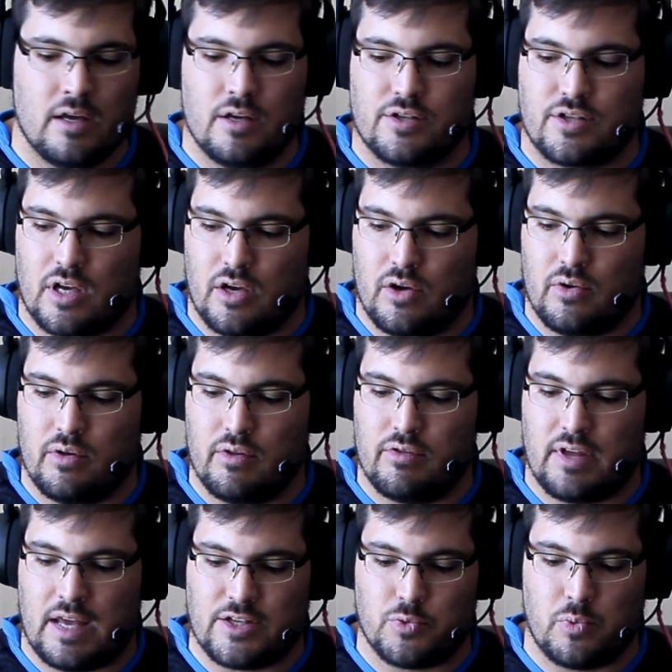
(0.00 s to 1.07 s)
So
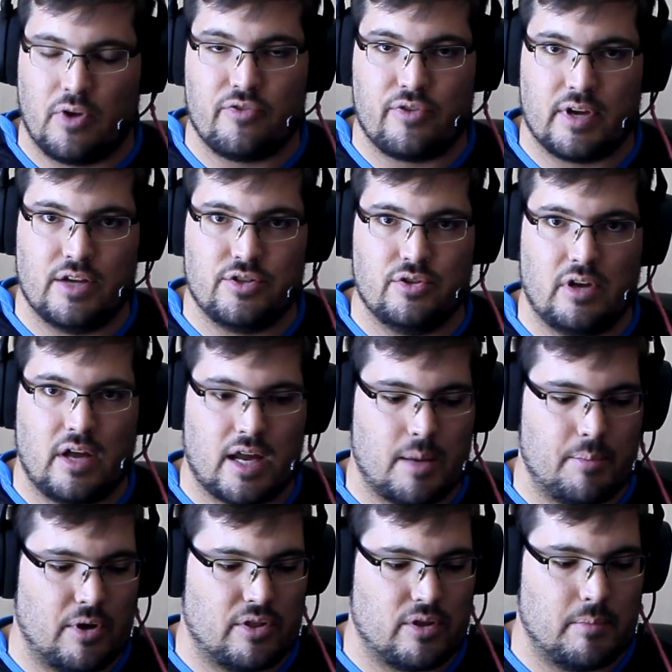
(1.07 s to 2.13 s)
that's one thing I do like
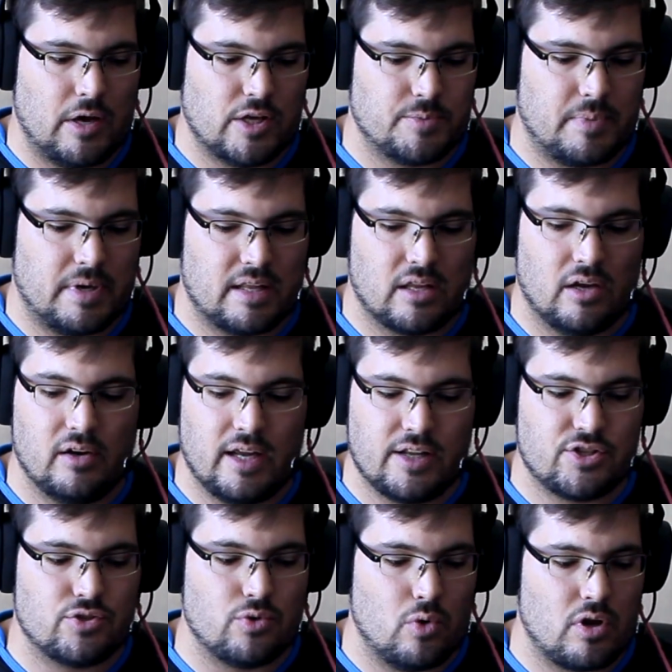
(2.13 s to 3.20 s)
about the mouse pad. Now
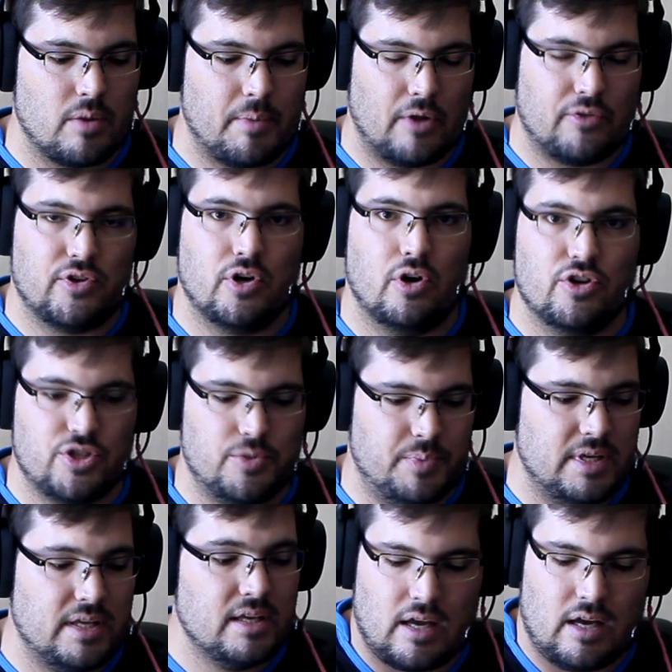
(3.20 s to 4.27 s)
let's talk about the
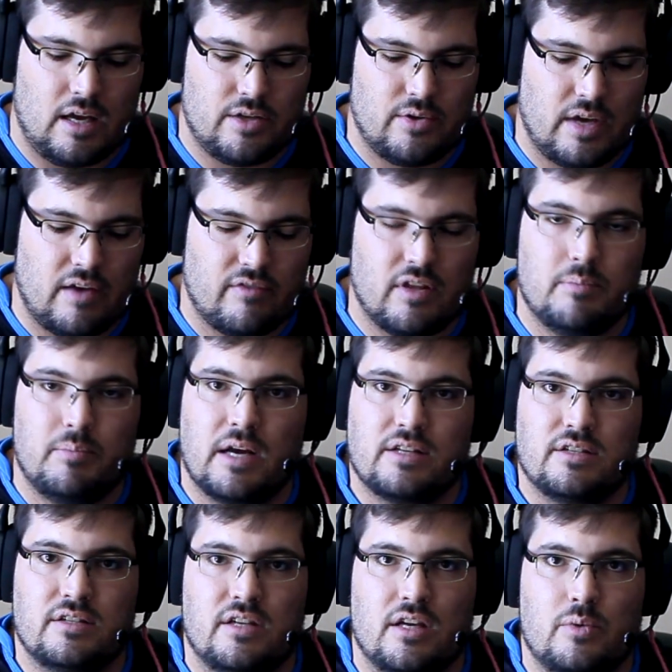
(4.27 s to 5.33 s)
RGB. You have that
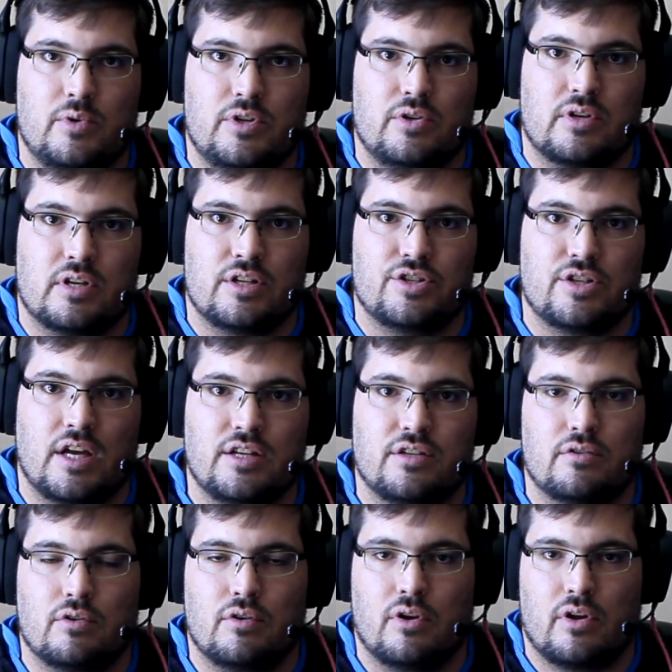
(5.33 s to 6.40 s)
button here where you can
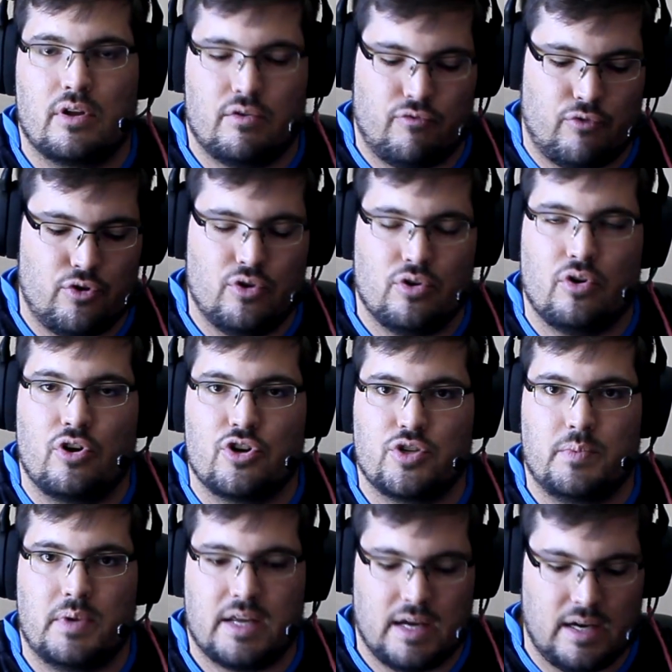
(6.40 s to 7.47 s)
change through your
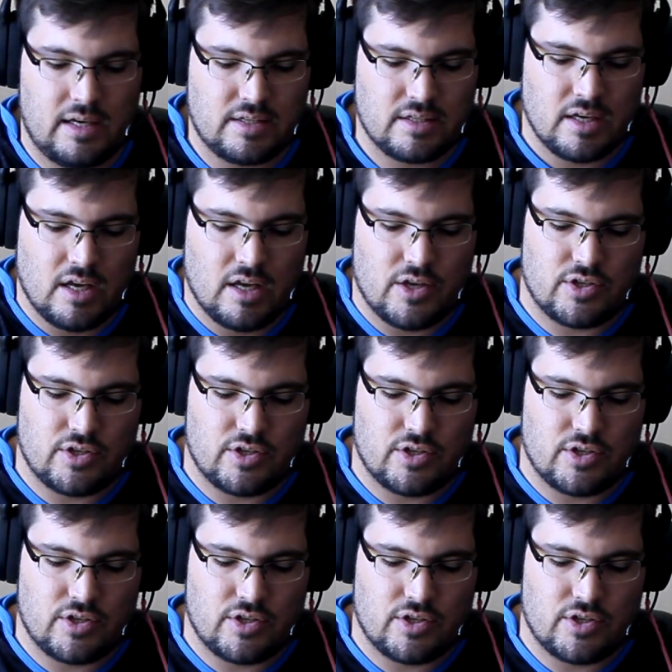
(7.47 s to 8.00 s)
RGB colors.